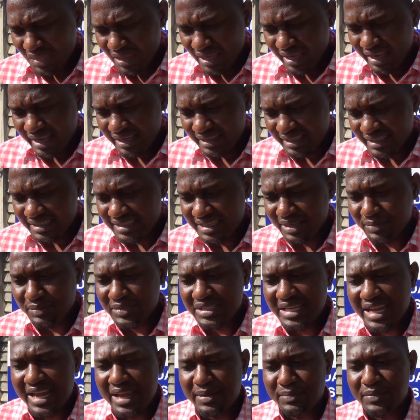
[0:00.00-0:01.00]
at the same
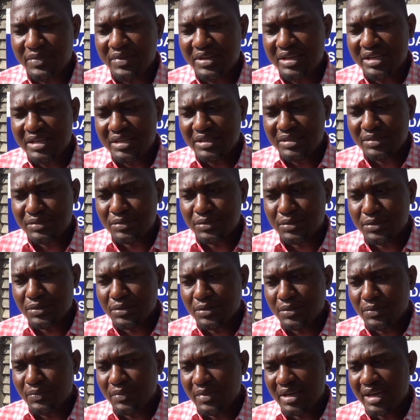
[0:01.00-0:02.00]
time. So
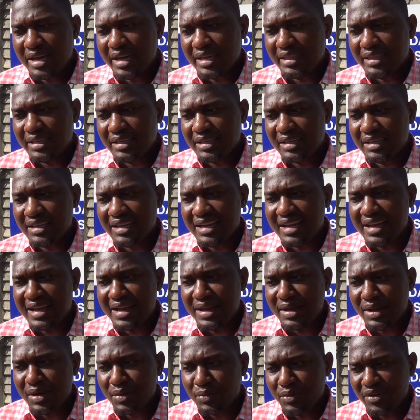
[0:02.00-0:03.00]
I think
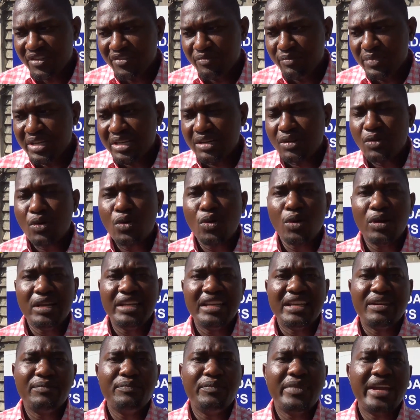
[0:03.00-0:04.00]
we've been
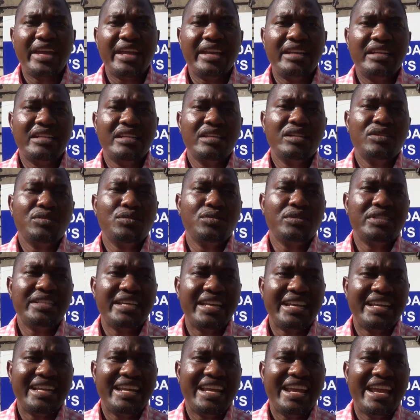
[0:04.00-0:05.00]
calling men to
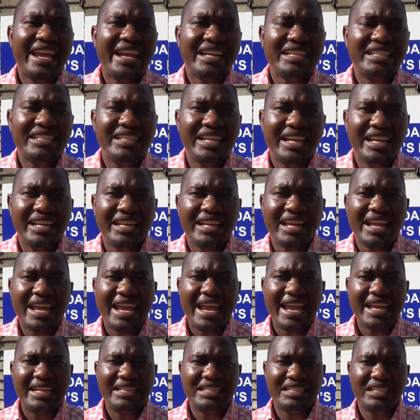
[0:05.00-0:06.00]
take action
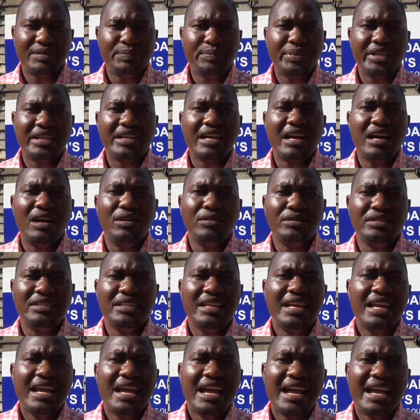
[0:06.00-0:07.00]
and speak out
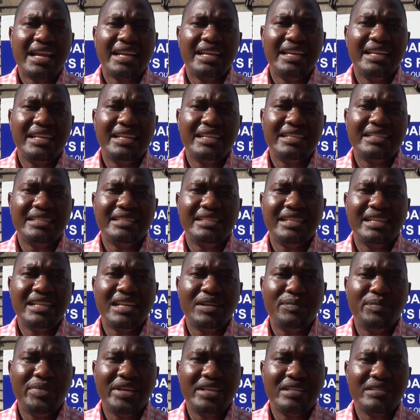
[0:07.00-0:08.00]
against
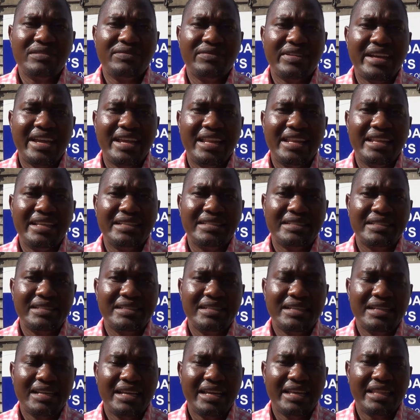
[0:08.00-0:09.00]
gender-based violence,
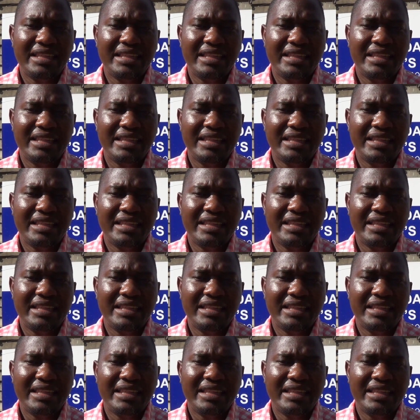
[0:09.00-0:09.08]
I